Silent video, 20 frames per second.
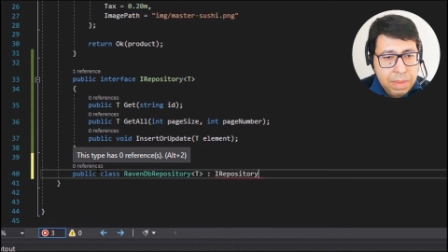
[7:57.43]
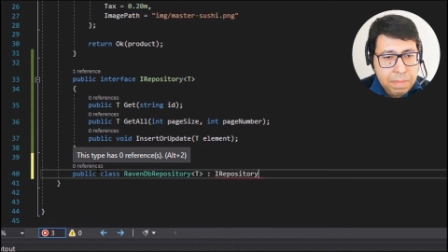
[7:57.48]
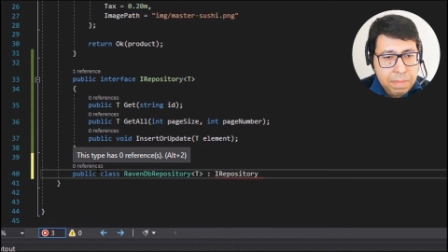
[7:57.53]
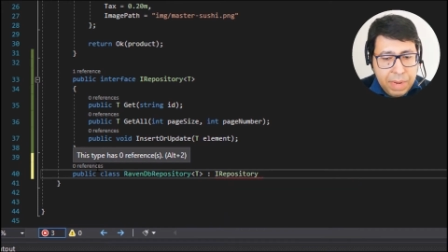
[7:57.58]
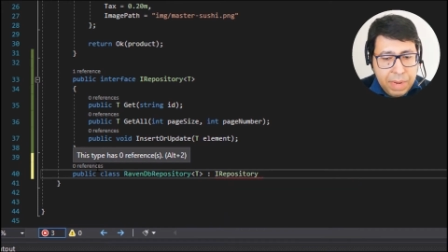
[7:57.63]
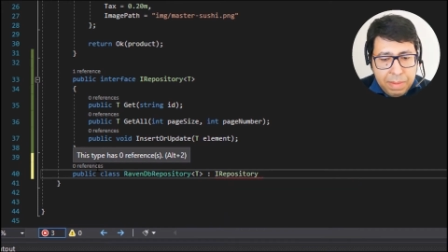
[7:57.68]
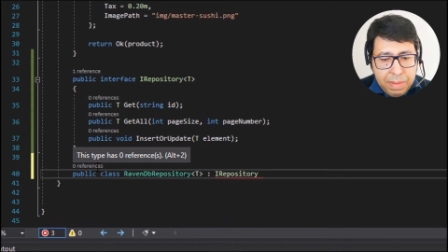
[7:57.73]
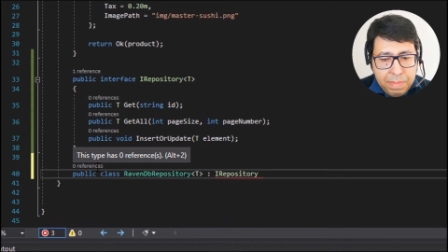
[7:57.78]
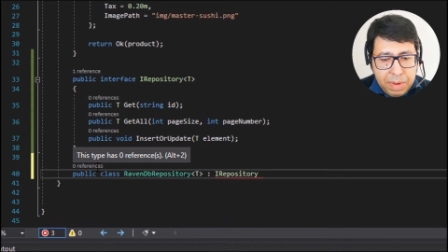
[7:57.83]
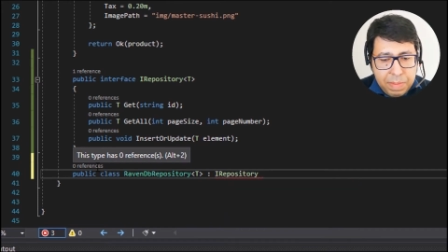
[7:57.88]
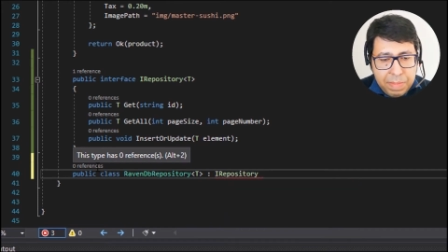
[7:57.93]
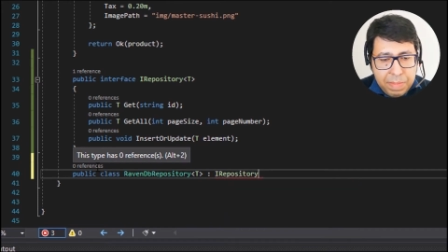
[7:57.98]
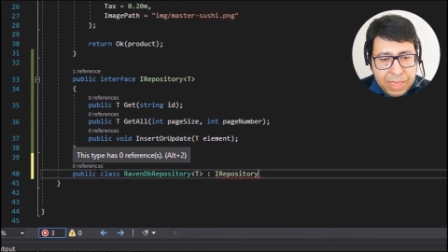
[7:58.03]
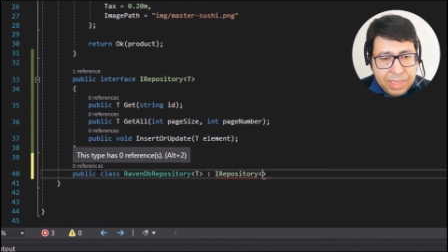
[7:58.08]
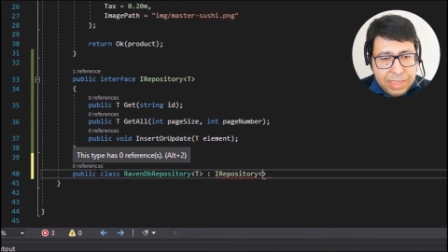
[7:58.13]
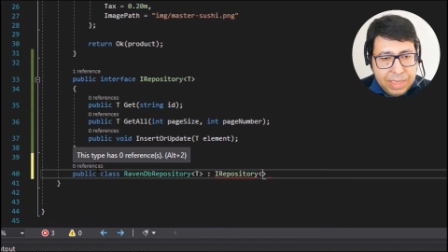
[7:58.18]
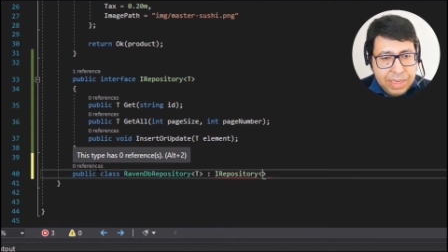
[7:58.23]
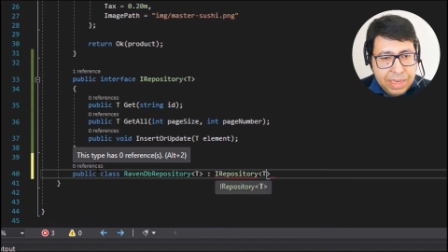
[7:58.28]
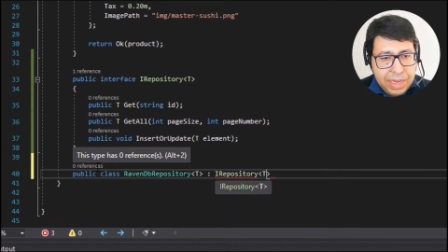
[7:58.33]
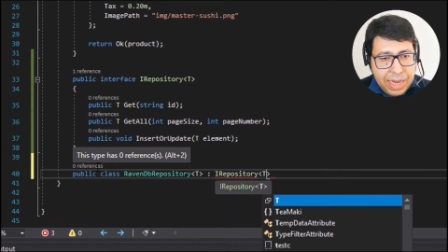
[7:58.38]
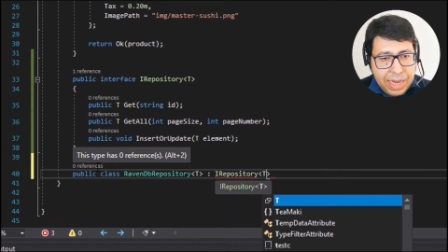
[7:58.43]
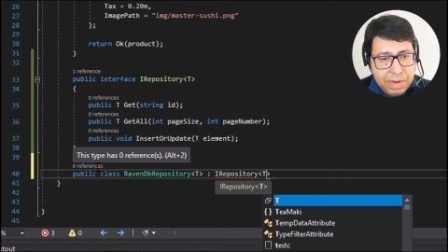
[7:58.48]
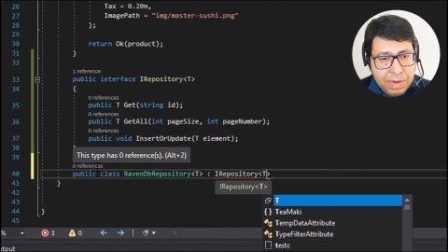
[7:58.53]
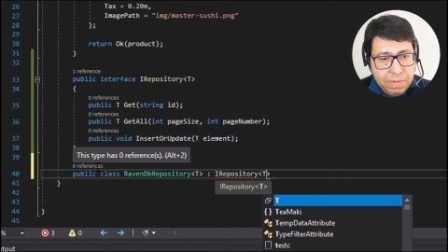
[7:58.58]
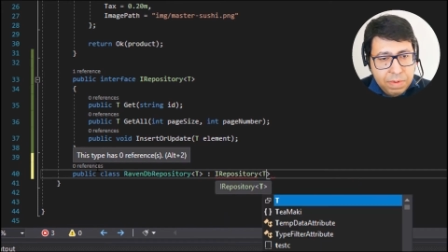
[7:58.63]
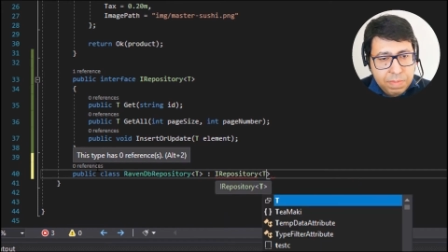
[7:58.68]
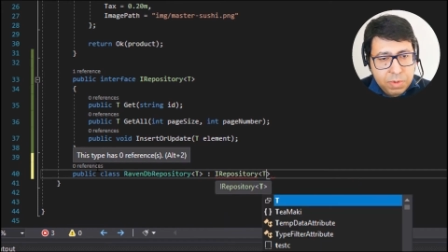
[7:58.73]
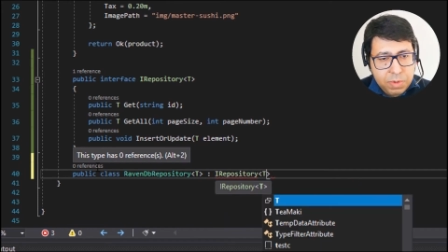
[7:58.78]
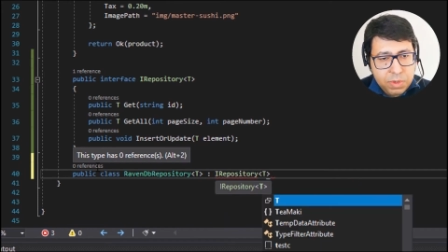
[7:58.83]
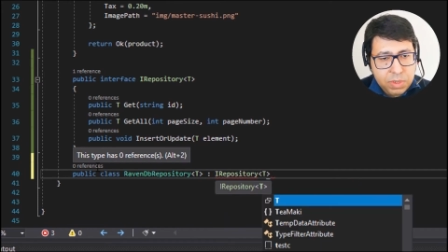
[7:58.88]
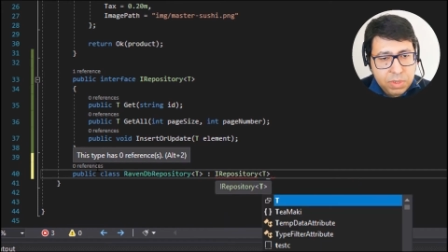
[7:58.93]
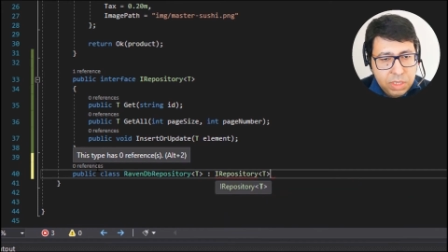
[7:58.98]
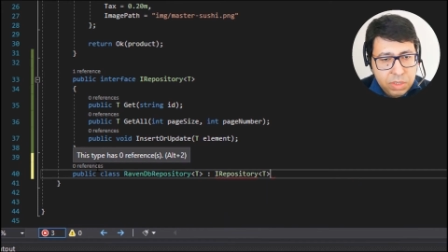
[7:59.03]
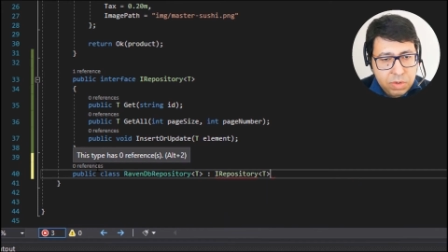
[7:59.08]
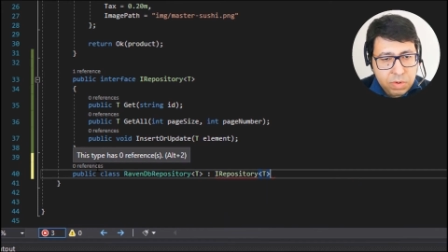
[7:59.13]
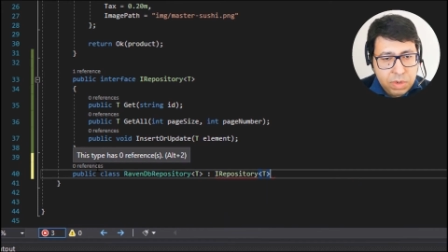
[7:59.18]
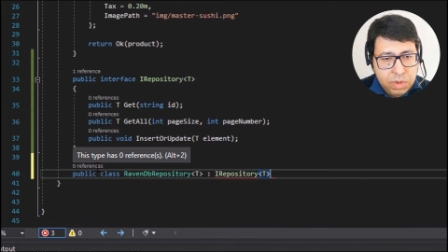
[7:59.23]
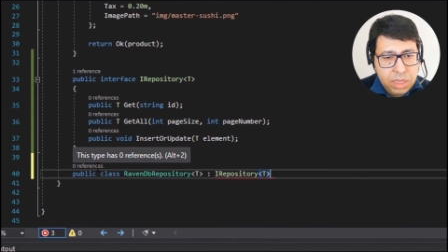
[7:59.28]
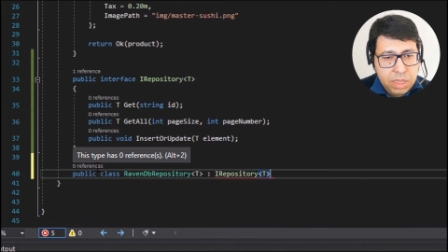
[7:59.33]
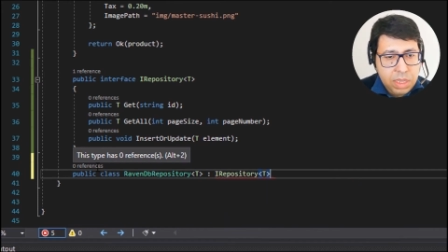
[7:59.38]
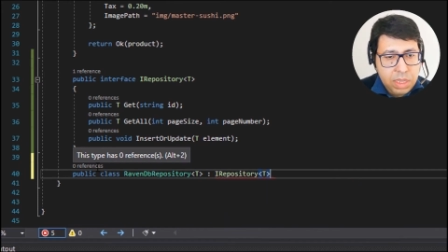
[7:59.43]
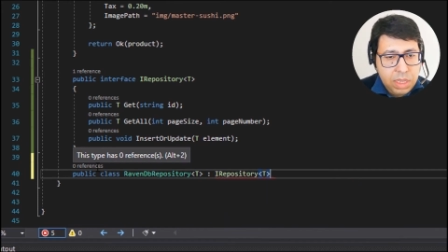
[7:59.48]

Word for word: By implementing iRepository,